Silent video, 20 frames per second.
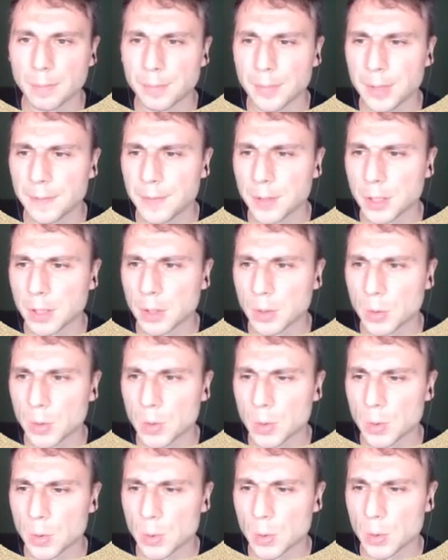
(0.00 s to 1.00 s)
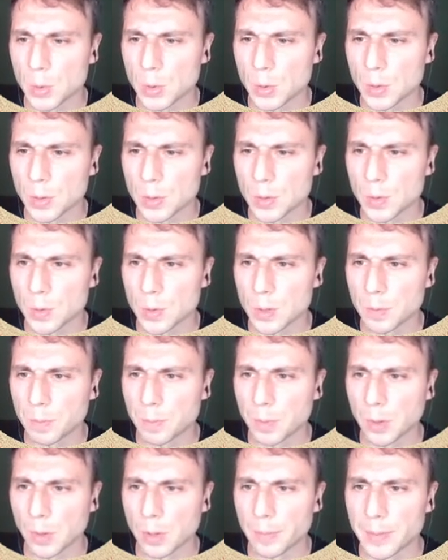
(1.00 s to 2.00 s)
If you go to
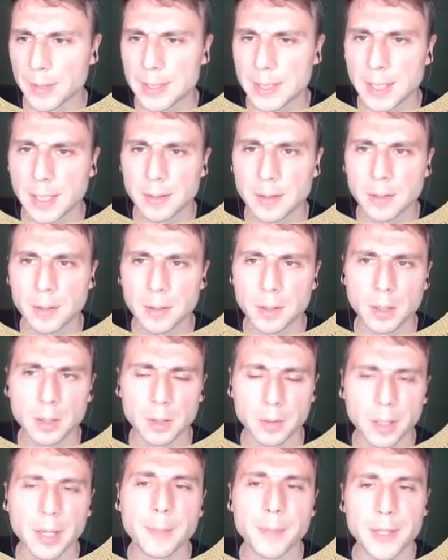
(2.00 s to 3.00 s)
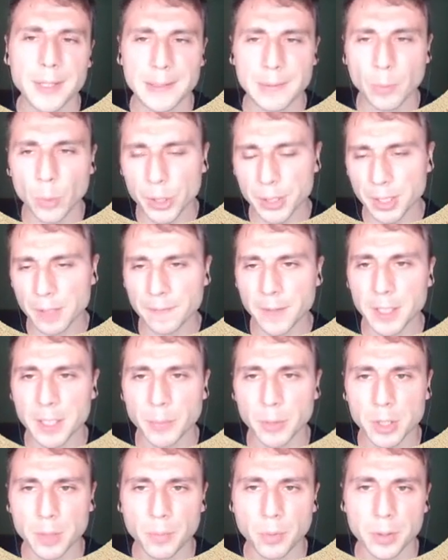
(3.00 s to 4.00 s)
deployment center, where you can find
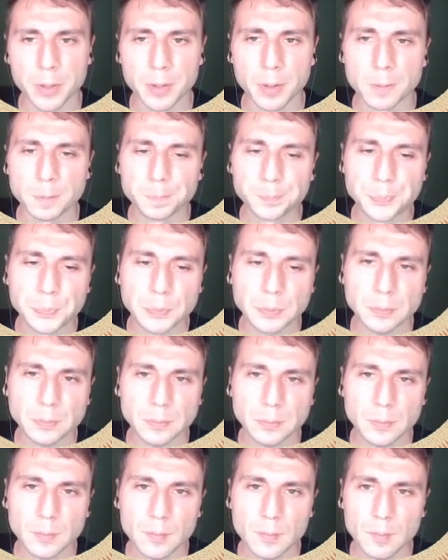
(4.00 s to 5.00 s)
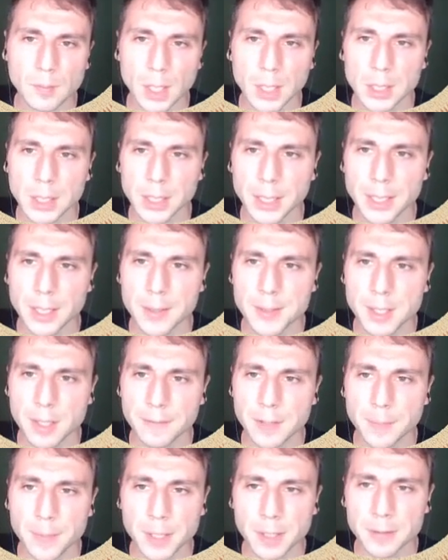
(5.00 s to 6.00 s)
them on the portal. Here's
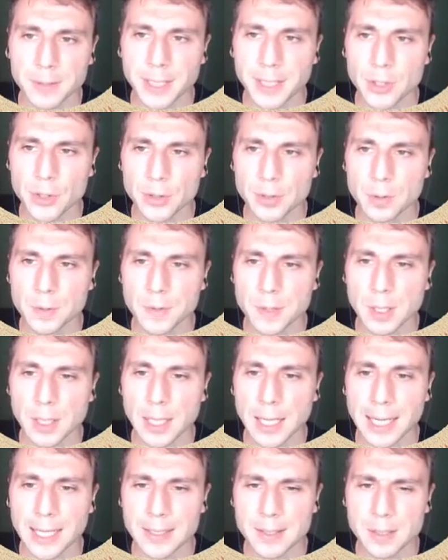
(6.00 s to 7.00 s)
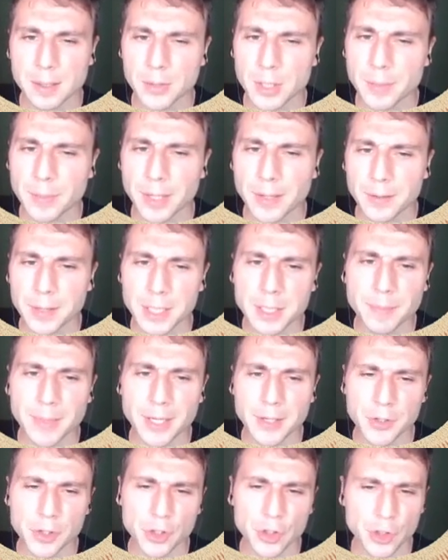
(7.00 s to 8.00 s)
FTP credentials, and so you
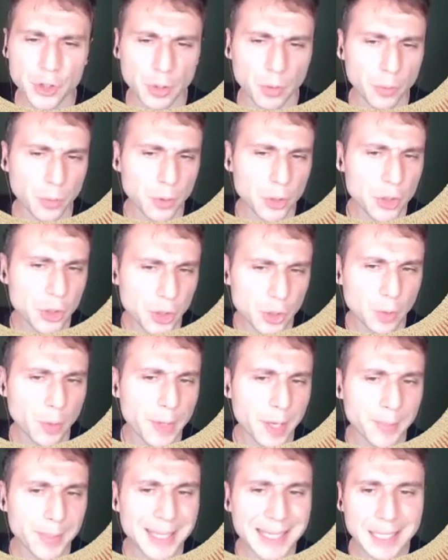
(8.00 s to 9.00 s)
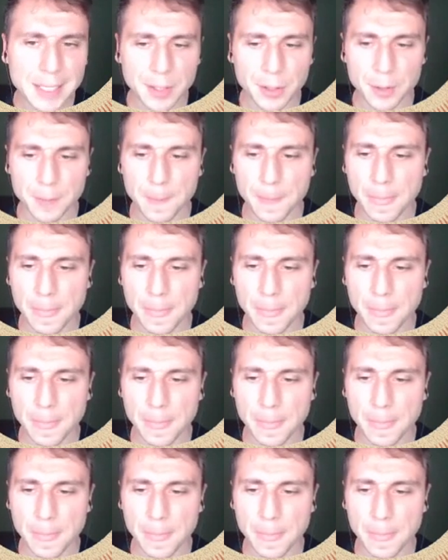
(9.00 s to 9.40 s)
may show them here.